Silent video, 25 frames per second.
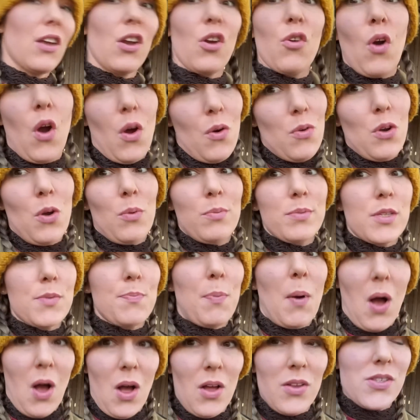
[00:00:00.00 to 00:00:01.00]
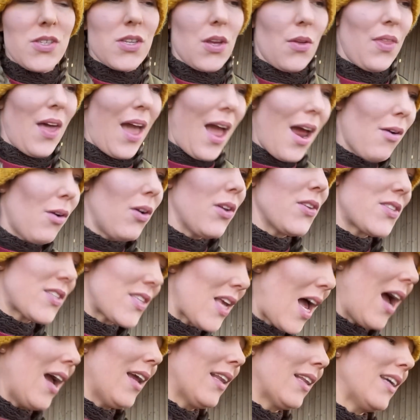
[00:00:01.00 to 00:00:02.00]
grown-up spot, so they're on
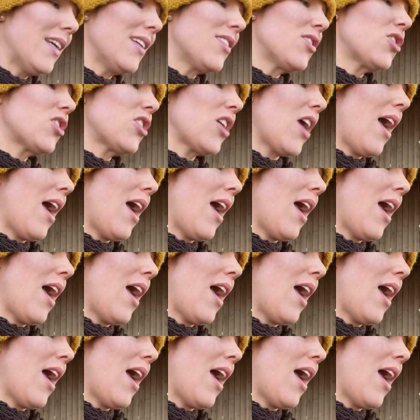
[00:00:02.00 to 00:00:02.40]
silage.